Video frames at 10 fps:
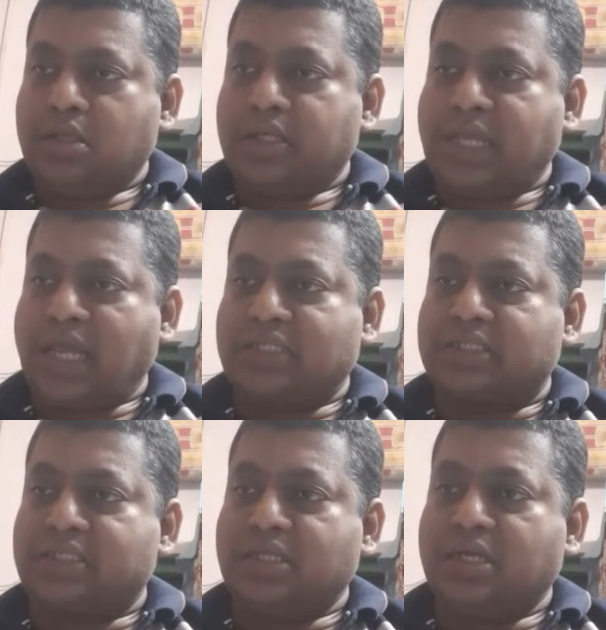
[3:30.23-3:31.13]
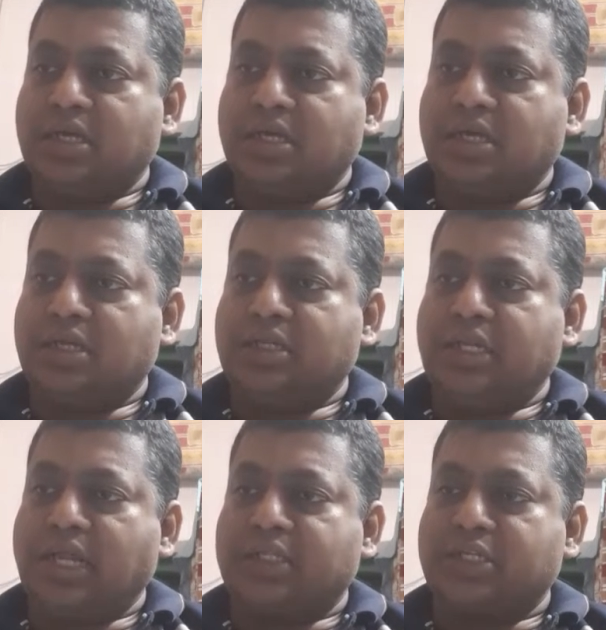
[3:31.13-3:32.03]
tax
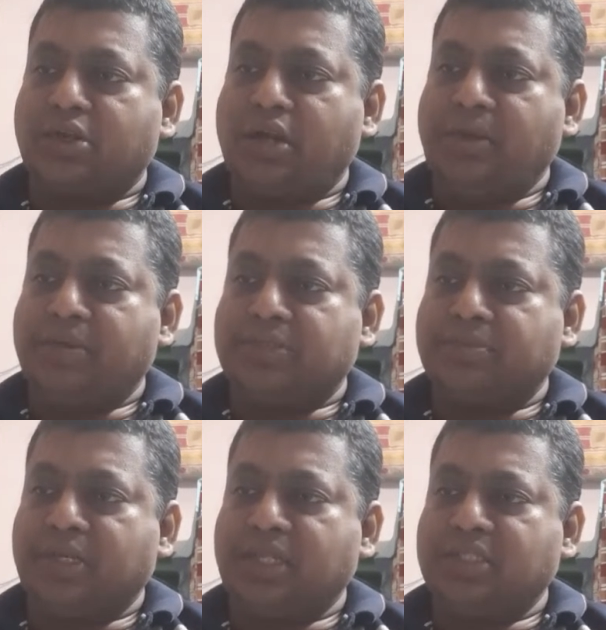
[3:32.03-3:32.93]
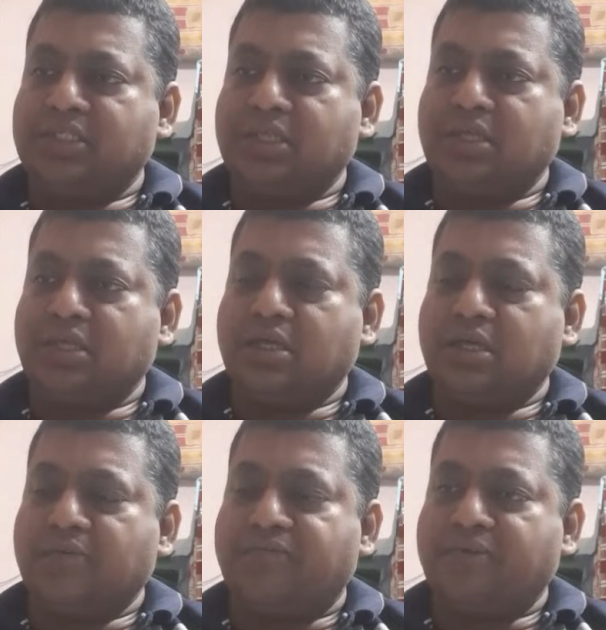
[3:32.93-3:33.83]
deduction on investment is
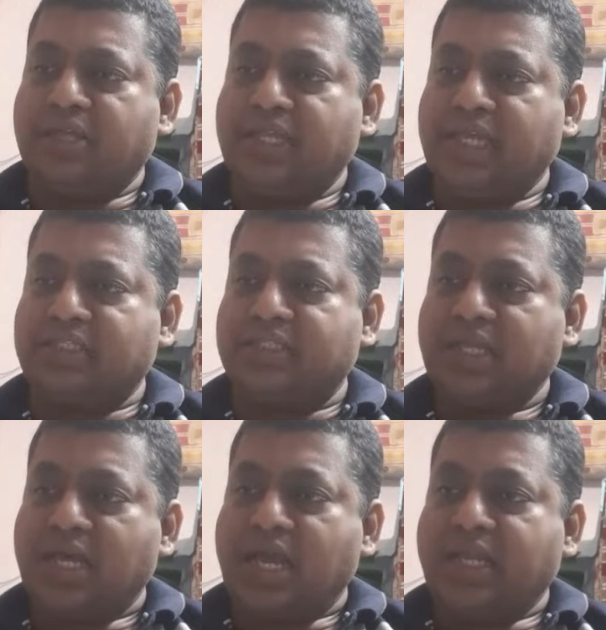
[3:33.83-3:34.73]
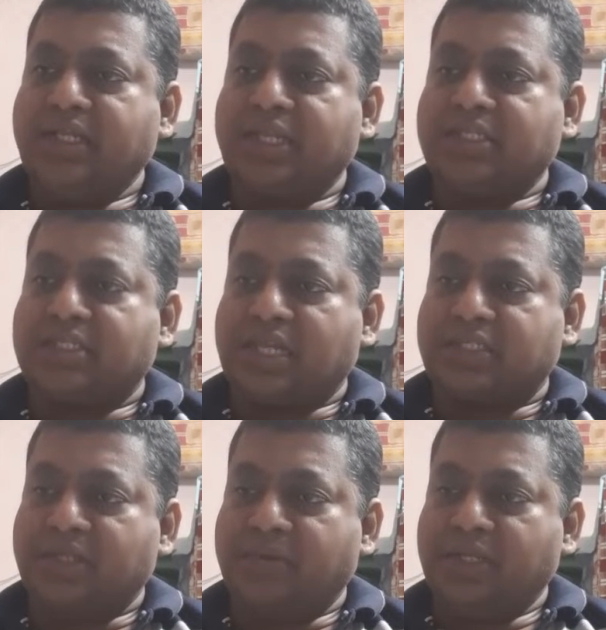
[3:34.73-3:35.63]
yes, interest
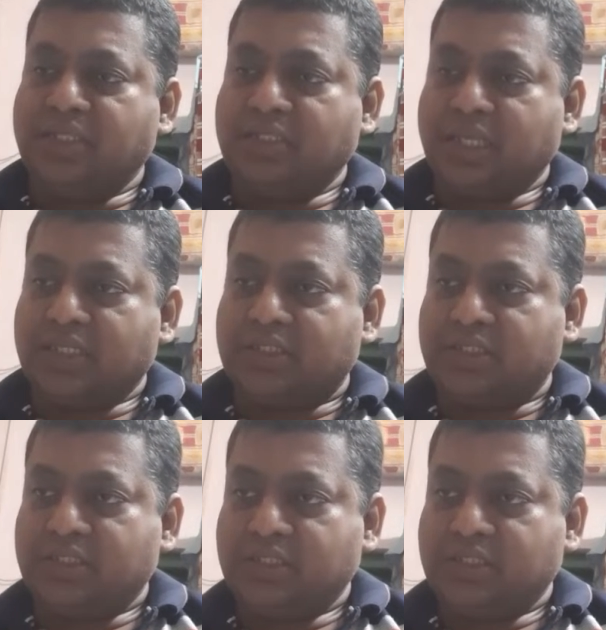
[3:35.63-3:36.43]
taxable is yes.